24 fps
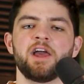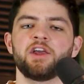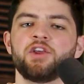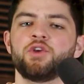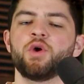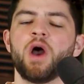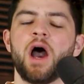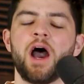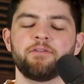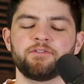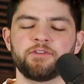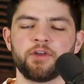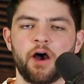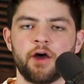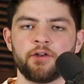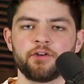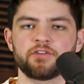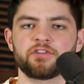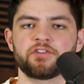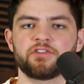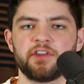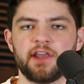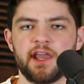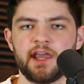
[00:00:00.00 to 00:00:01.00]
You have to
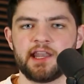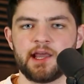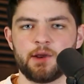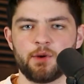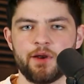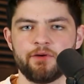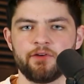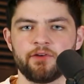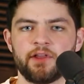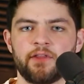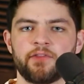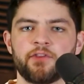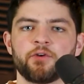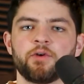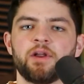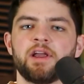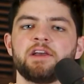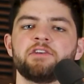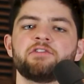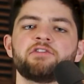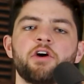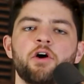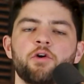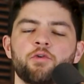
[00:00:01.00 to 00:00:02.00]
understand, however, that there
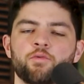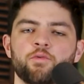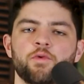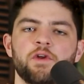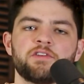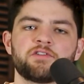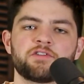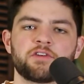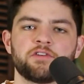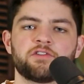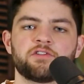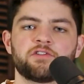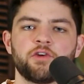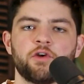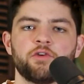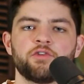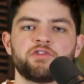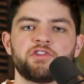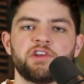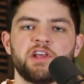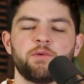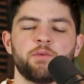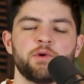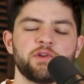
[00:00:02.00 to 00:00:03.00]
is a risk
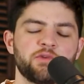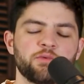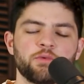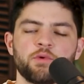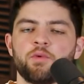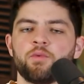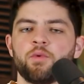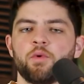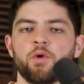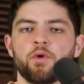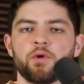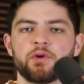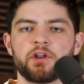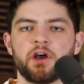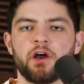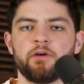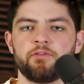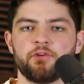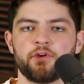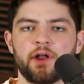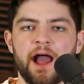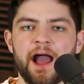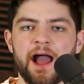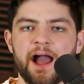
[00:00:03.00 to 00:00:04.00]
associated with the reward
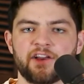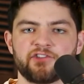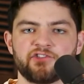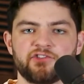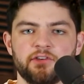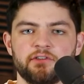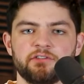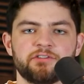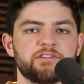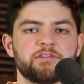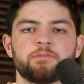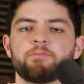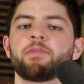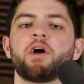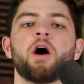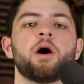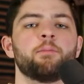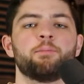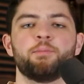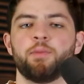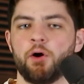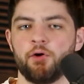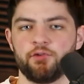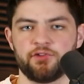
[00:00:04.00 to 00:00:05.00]
of your actions
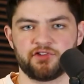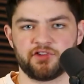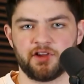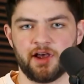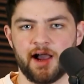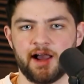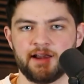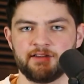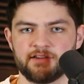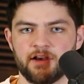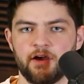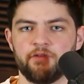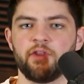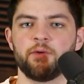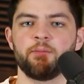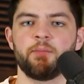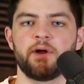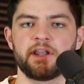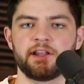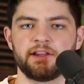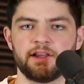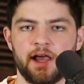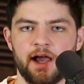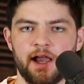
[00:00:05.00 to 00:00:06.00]
on both sides of the
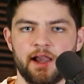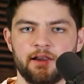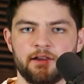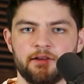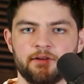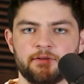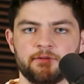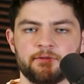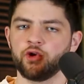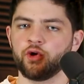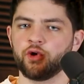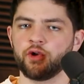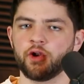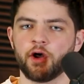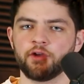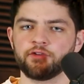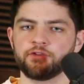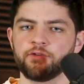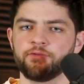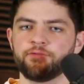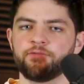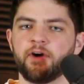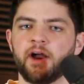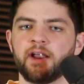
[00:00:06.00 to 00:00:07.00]
money line. You can
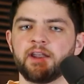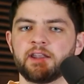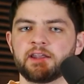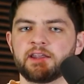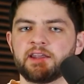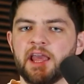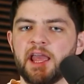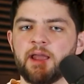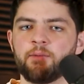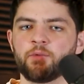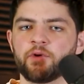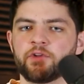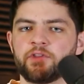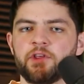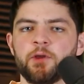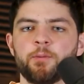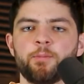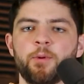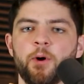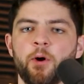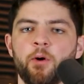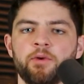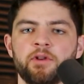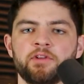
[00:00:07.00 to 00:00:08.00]
also find a game where the
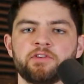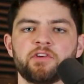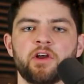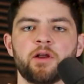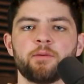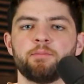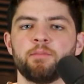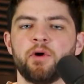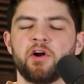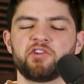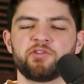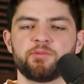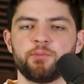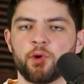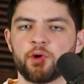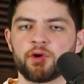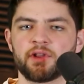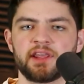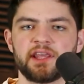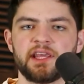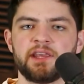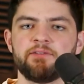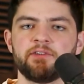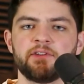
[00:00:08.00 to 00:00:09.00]
opponents are much
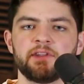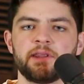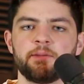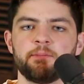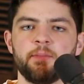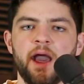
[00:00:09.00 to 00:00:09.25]
more evenly